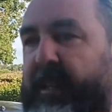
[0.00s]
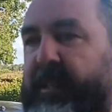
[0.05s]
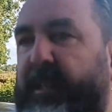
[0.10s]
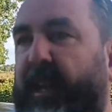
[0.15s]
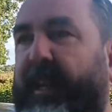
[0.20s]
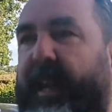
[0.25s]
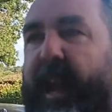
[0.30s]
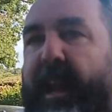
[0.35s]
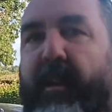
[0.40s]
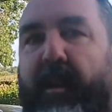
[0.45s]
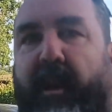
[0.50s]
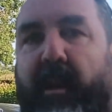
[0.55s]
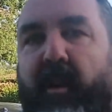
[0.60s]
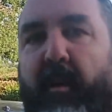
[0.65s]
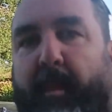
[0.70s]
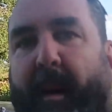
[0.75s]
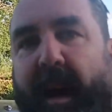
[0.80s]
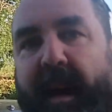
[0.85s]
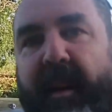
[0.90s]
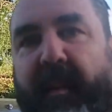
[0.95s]
So again,
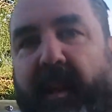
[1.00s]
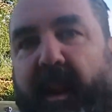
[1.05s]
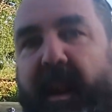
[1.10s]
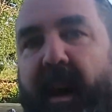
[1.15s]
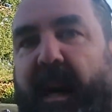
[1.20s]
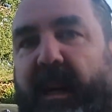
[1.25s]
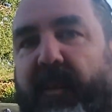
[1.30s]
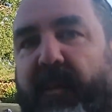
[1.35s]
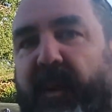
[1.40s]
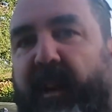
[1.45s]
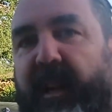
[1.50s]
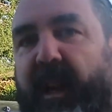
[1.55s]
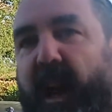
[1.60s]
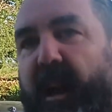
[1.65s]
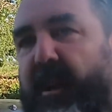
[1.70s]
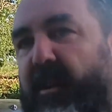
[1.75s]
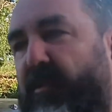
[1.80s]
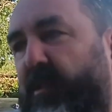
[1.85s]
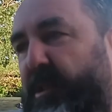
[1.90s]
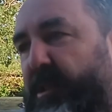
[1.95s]
look back at the last
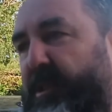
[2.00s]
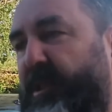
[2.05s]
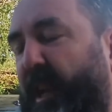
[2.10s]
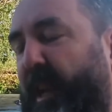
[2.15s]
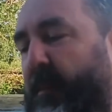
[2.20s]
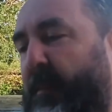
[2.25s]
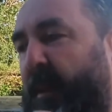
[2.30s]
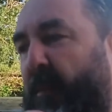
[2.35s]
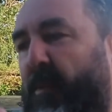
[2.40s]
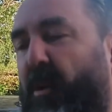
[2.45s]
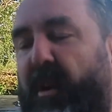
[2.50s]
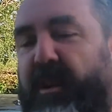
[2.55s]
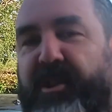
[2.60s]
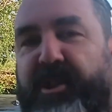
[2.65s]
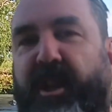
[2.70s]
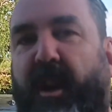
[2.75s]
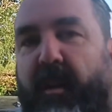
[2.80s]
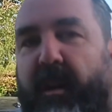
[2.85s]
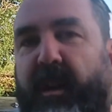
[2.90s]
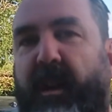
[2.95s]
video, you'll see me where I
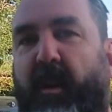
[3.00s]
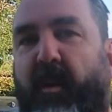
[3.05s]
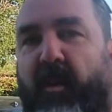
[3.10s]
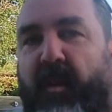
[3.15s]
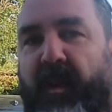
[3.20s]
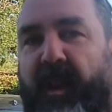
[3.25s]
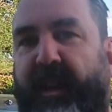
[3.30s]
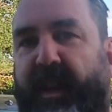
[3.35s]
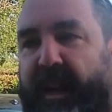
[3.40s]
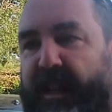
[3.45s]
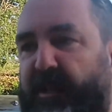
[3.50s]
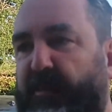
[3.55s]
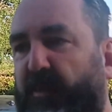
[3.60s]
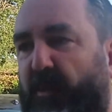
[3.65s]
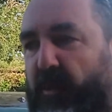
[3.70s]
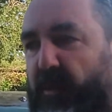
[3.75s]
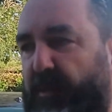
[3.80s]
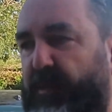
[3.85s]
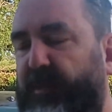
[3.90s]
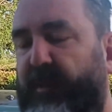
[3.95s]
show it you on the
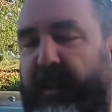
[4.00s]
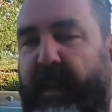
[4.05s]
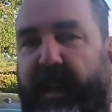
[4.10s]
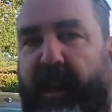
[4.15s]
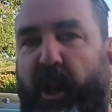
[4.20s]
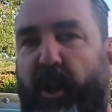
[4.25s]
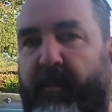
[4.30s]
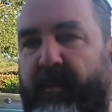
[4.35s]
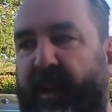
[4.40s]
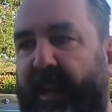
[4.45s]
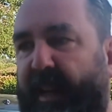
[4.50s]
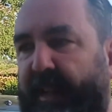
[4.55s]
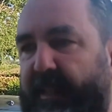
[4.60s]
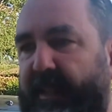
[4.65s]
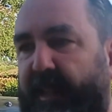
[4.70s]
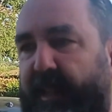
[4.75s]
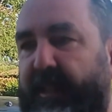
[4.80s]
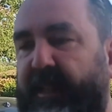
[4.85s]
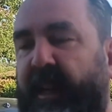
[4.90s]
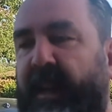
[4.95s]
dashboard
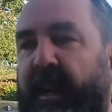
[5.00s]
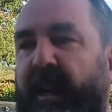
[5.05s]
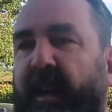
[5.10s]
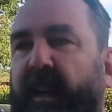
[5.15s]
illuminated.